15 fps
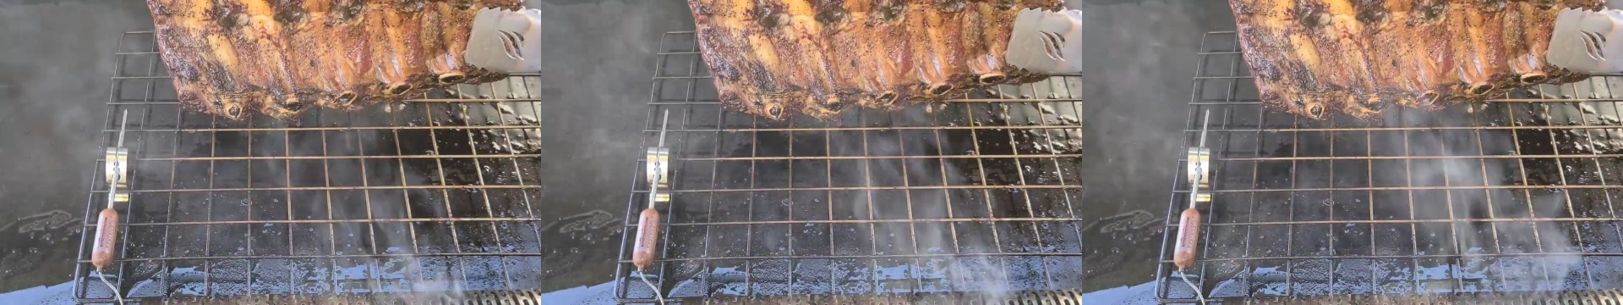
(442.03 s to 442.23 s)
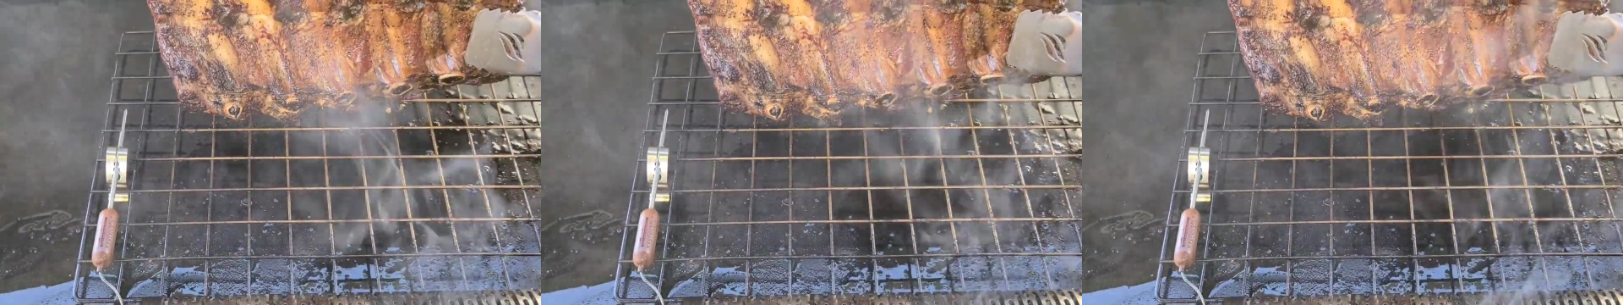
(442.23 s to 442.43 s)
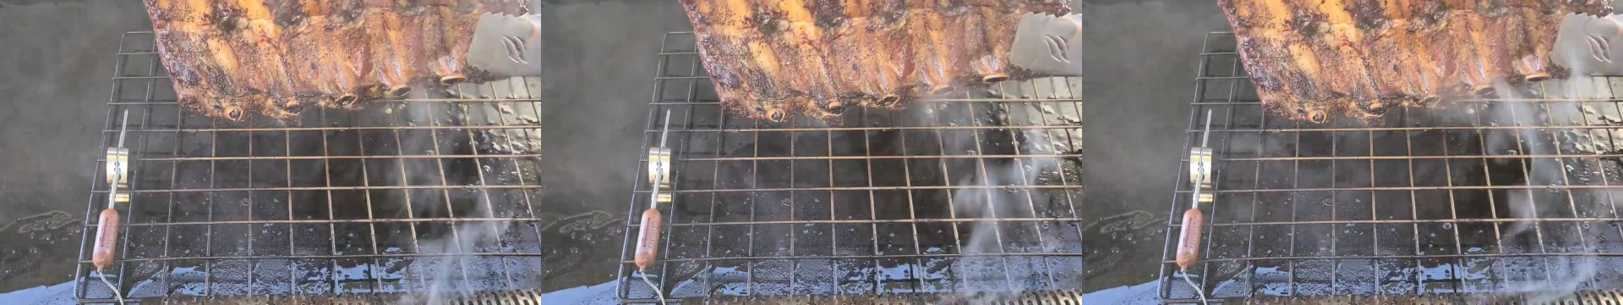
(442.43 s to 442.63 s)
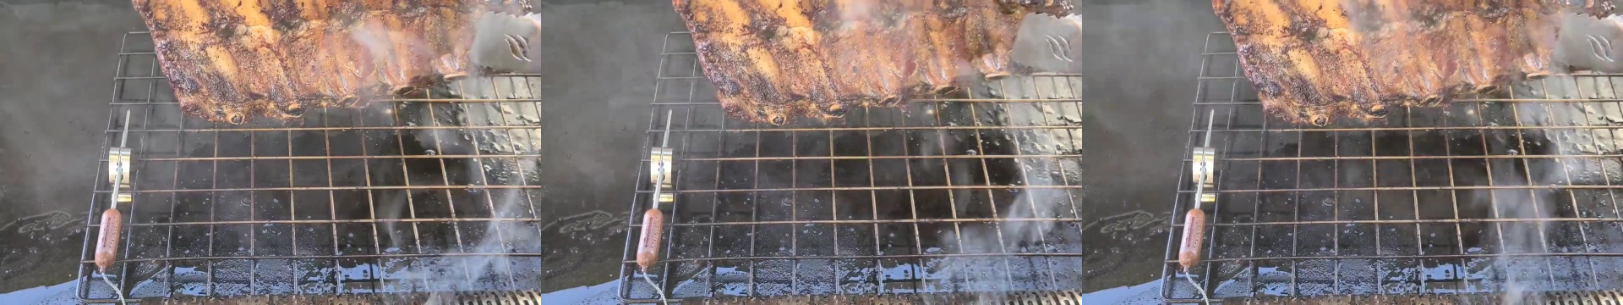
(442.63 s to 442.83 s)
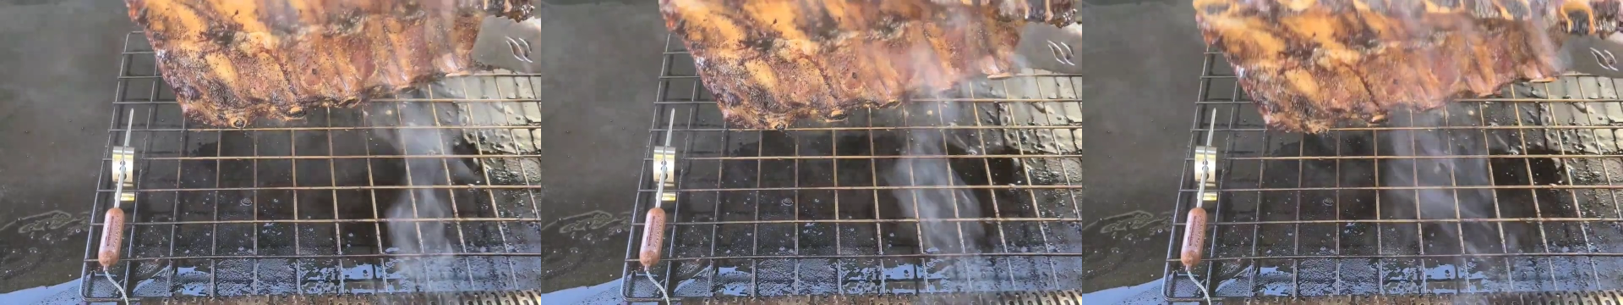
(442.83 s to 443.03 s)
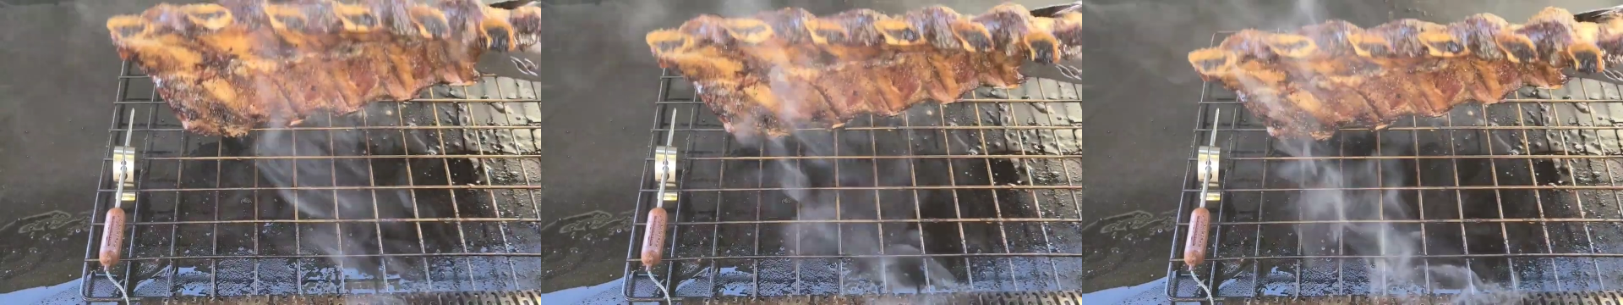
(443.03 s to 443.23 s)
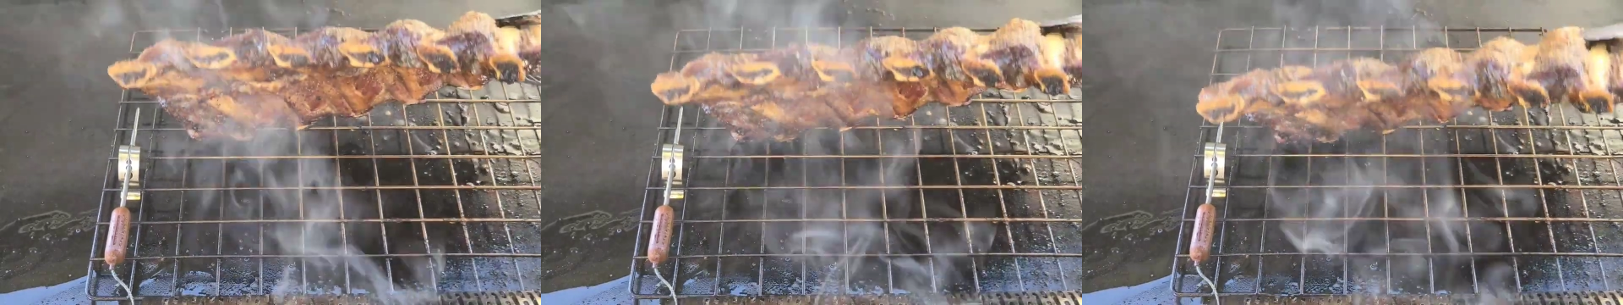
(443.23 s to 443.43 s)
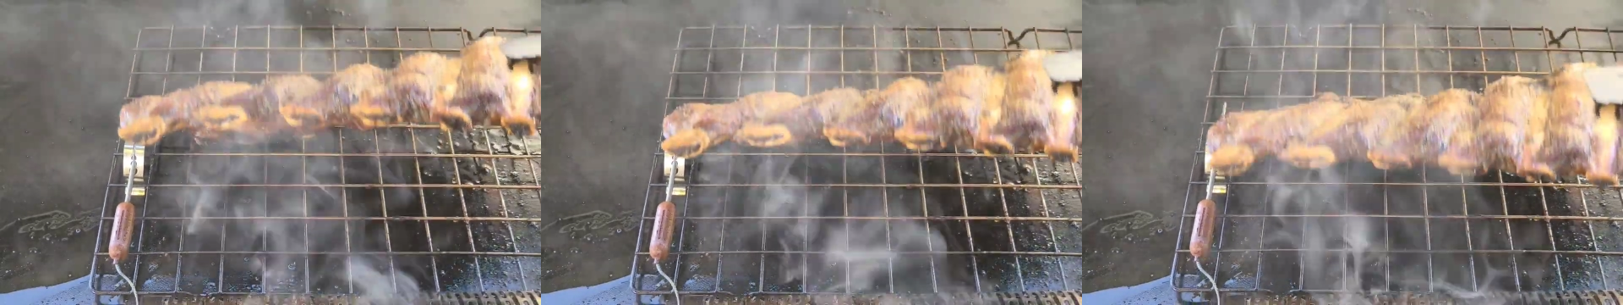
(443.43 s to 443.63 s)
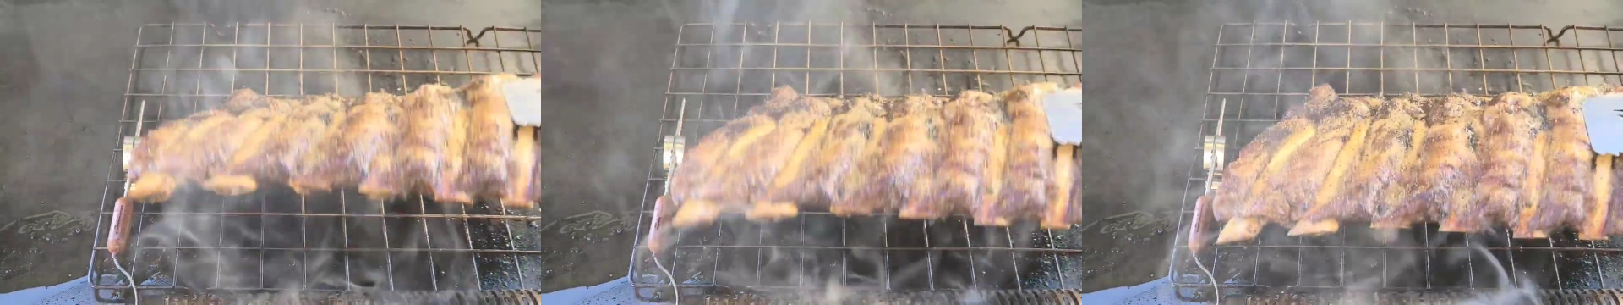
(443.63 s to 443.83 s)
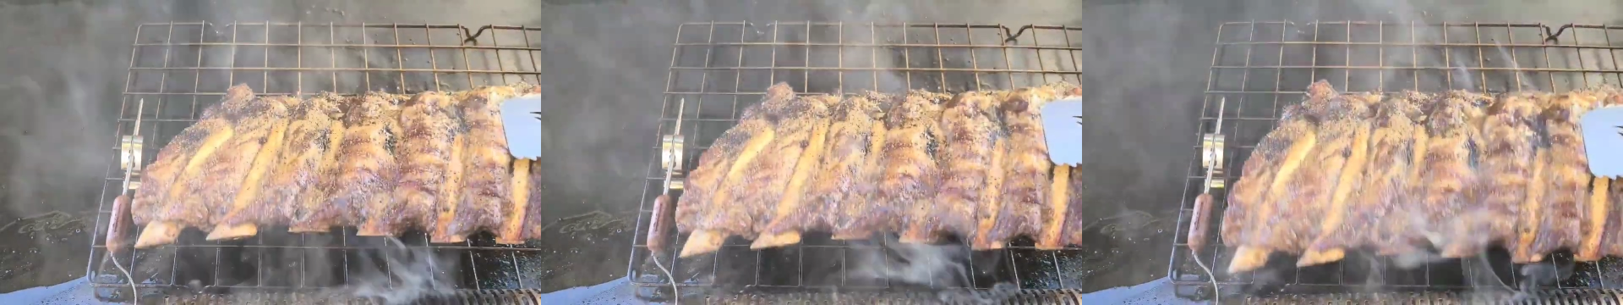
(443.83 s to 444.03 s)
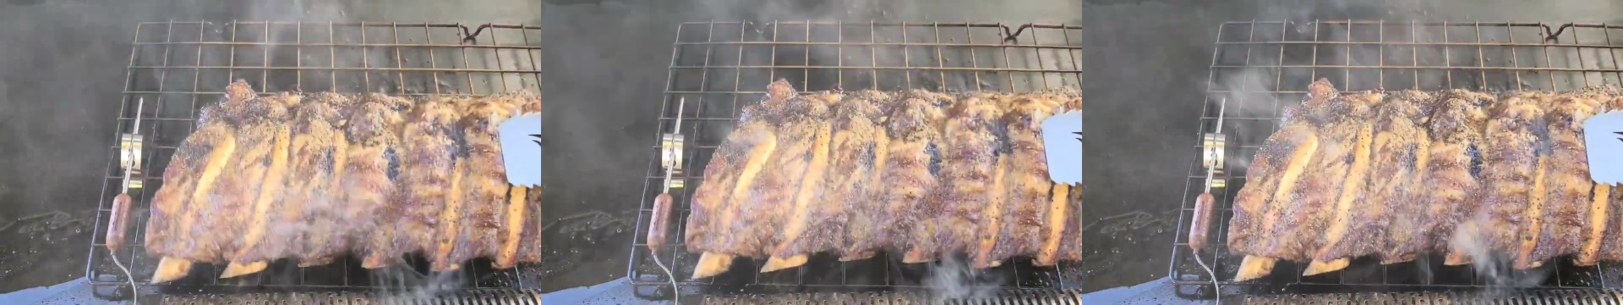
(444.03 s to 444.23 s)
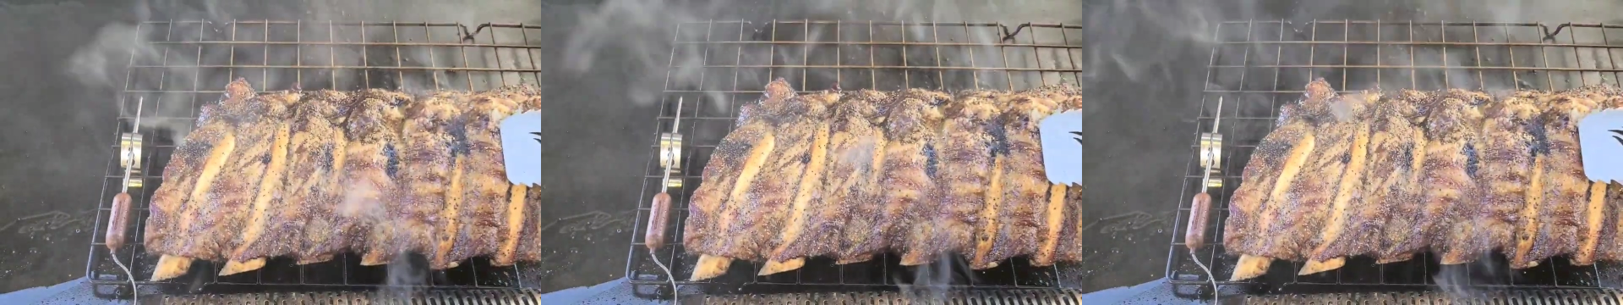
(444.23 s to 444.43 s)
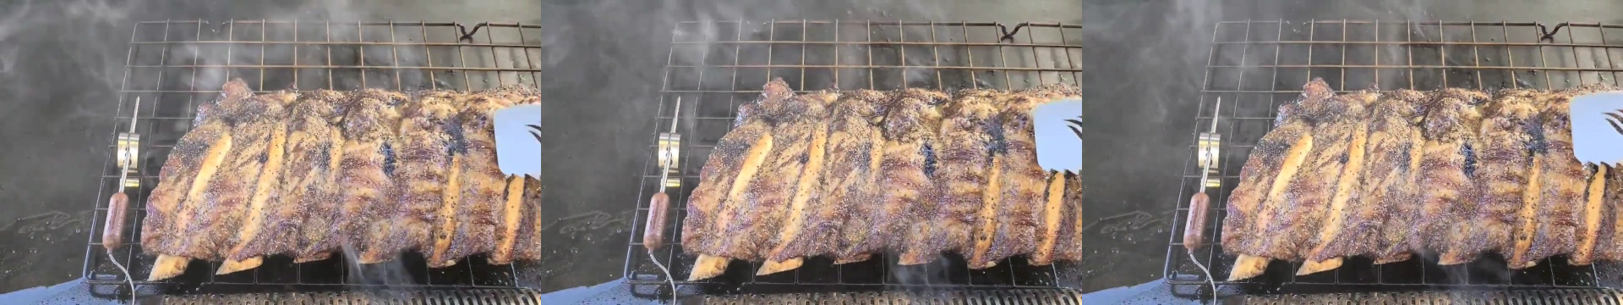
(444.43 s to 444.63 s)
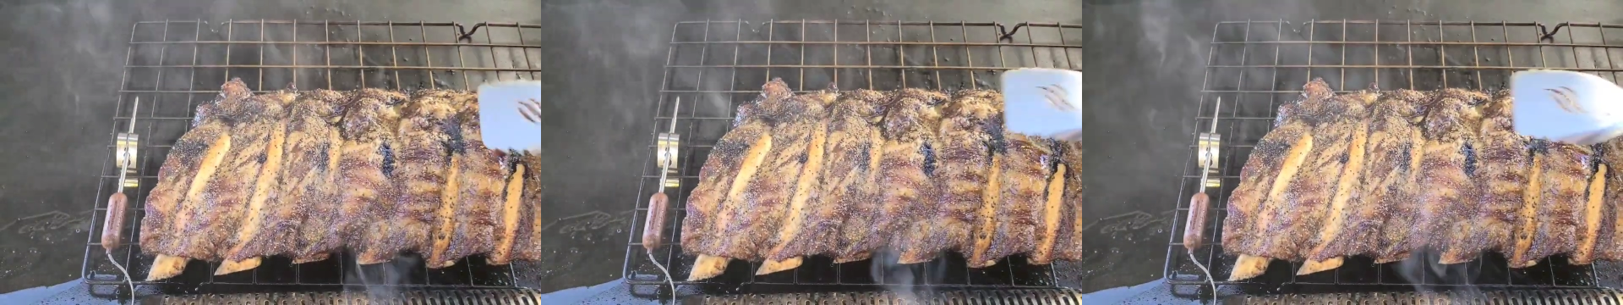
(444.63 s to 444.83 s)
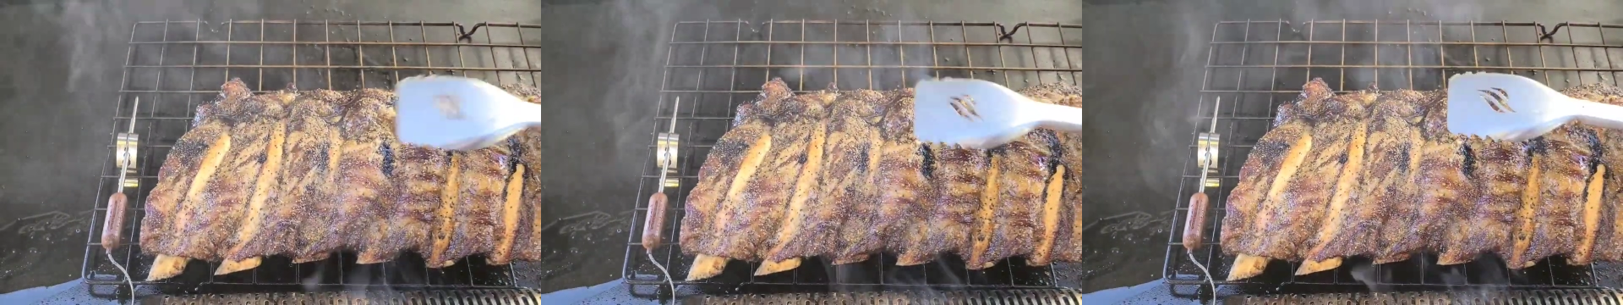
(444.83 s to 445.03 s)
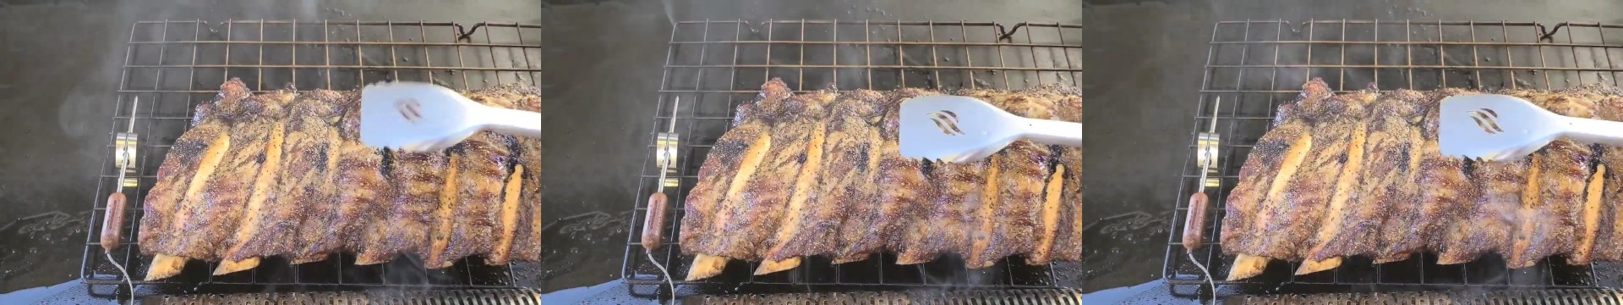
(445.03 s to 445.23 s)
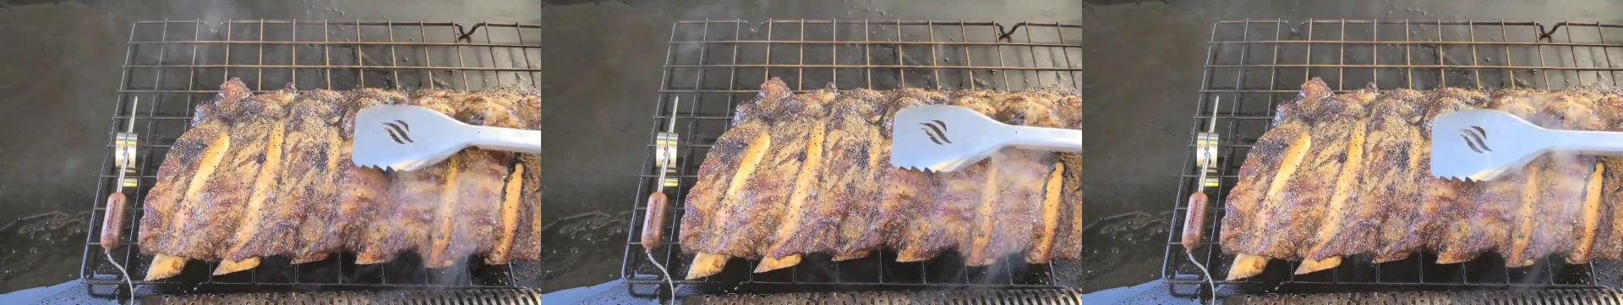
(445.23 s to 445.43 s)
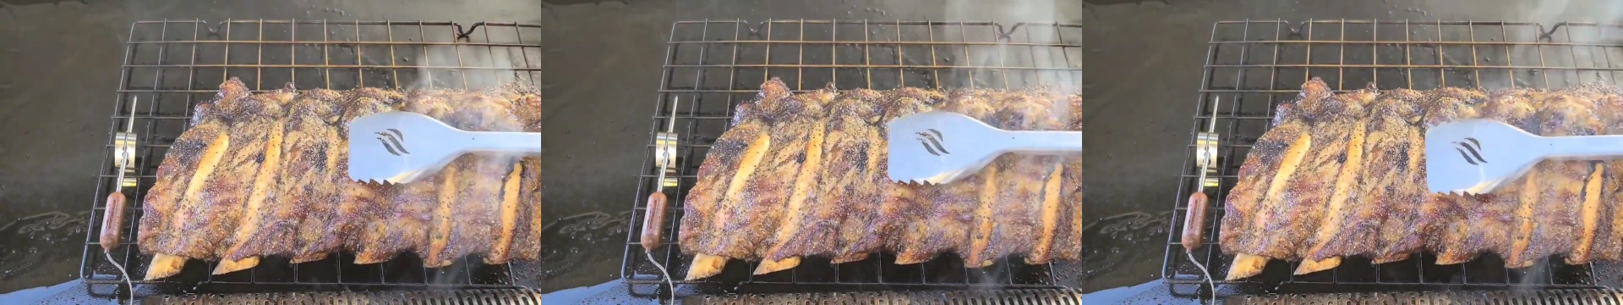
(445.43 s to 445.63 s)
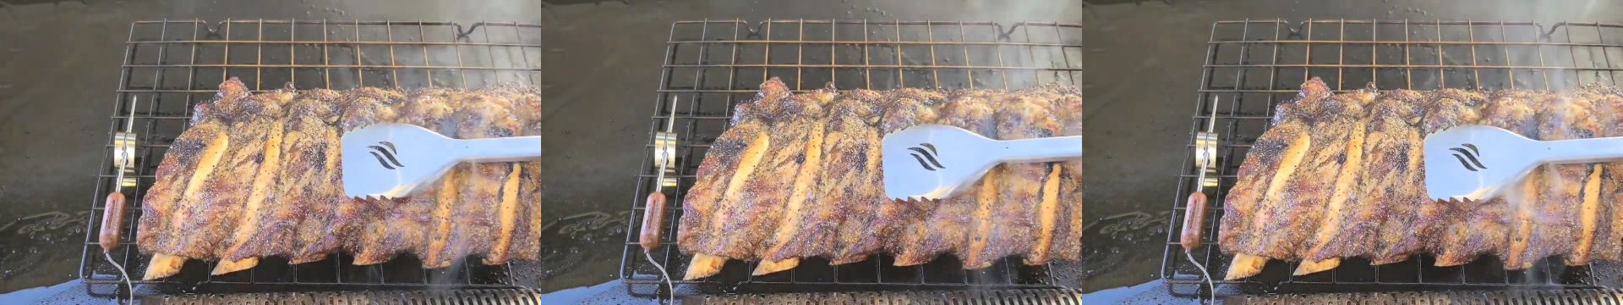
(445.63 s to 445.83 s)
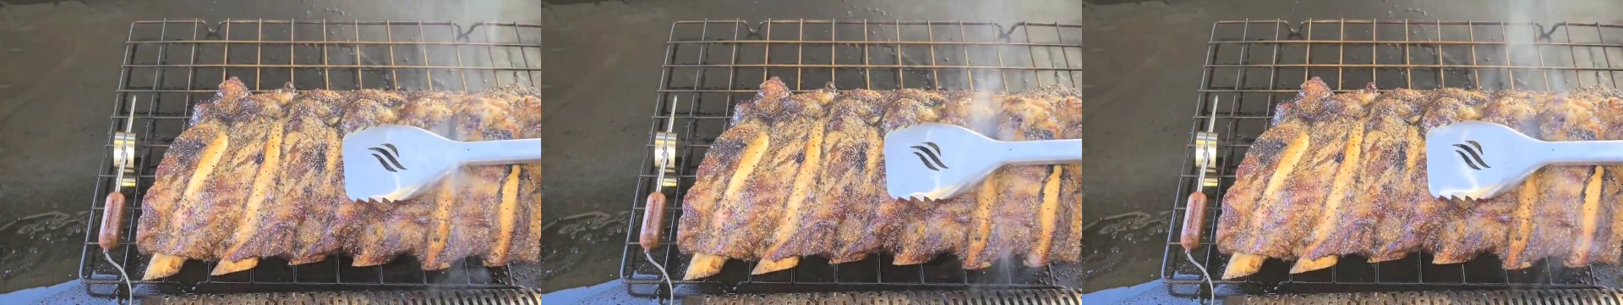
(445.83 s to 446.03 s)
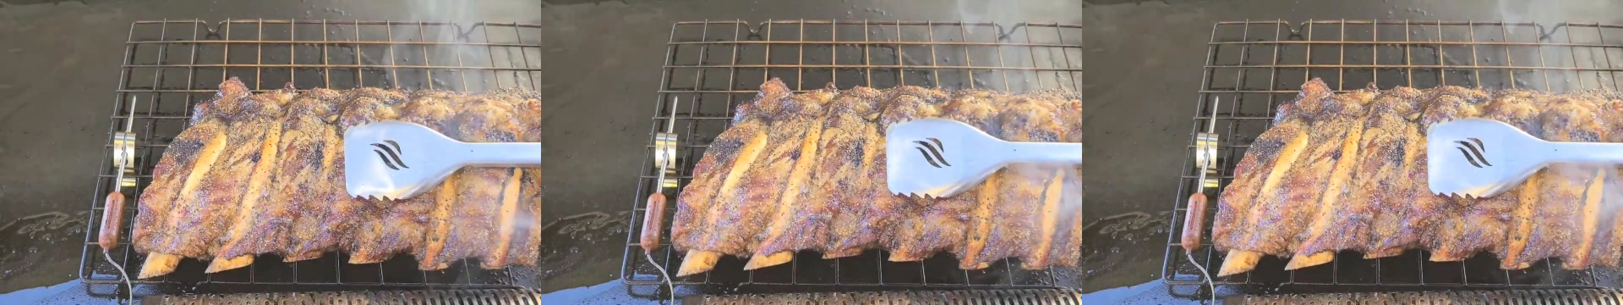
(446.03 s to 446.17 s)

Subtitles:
[unreadable: no face in view]